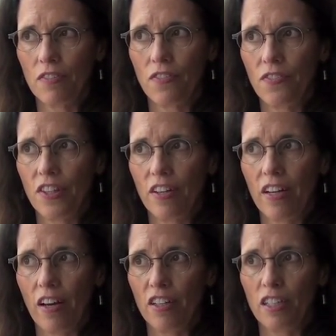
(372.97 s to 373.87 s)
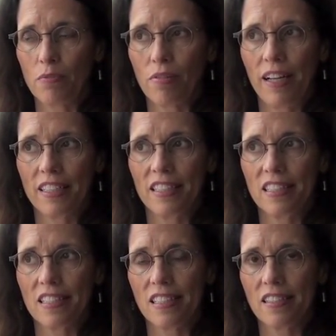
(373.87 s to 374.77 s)
if they're out in
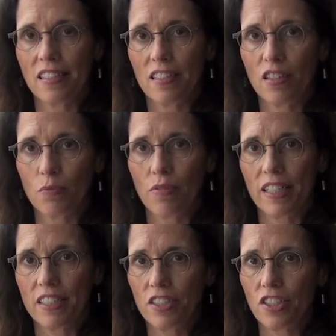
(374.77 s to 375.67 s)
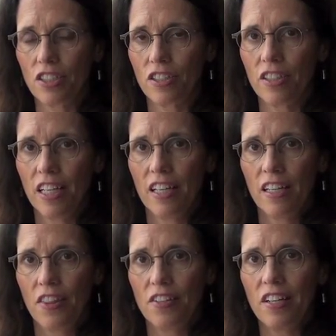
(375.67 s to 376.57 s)
practice as an adult practitioner,
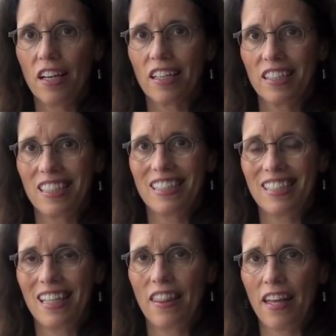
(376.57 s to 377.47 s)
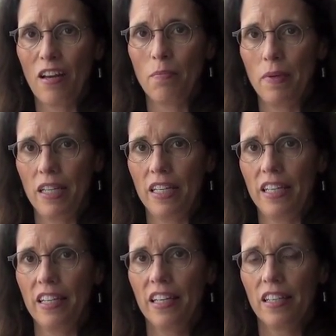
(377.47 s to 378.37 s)
they're not going to see that
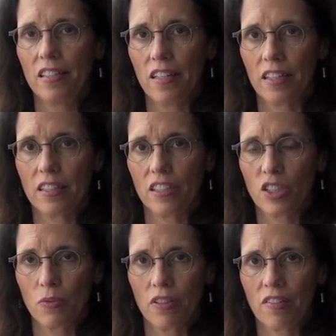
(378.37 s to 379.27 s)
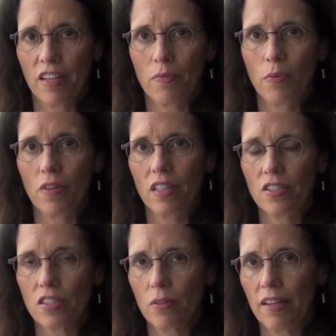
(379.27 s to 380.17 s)
many young adults with type
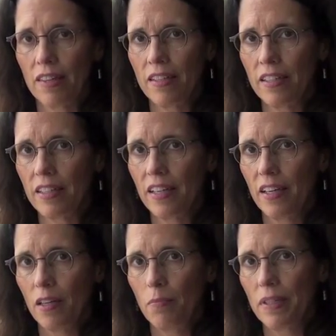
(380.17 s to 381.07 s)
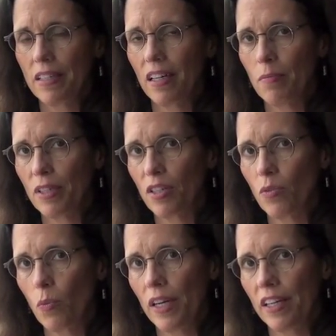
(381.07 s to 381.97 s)
1. So I think becoming
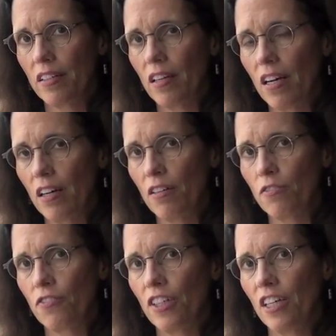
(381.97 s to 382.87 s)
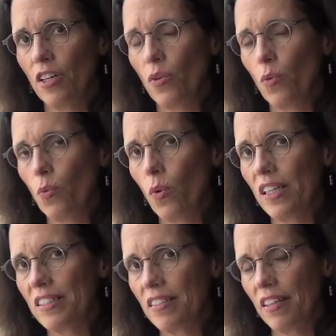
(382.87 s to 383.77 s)
aware of
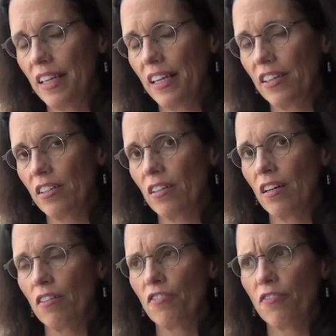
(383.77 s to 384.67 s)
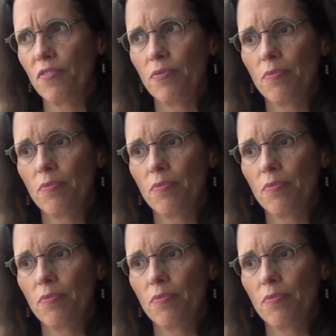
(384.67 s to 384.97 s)
what's there of